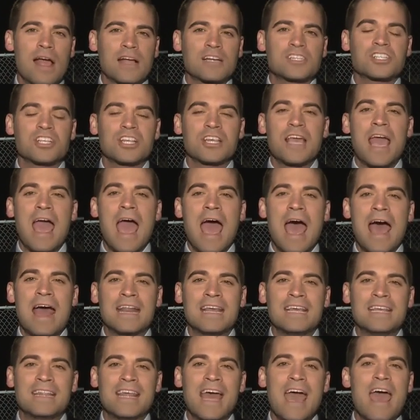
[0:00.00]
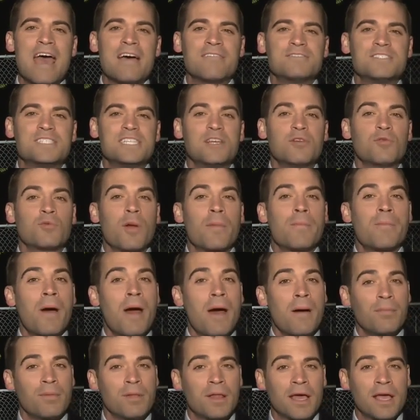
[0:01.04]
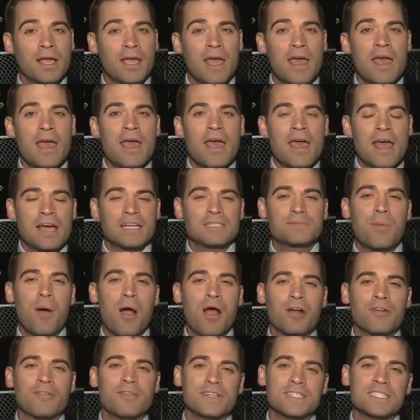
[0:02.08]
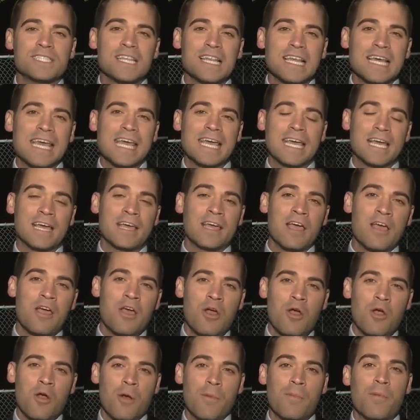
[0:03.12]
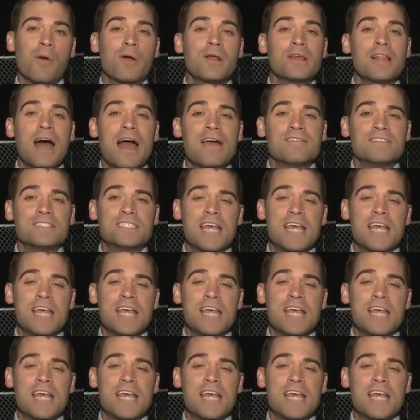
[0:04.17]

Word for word: actually adding the FC Republic as part of its league. Reporting live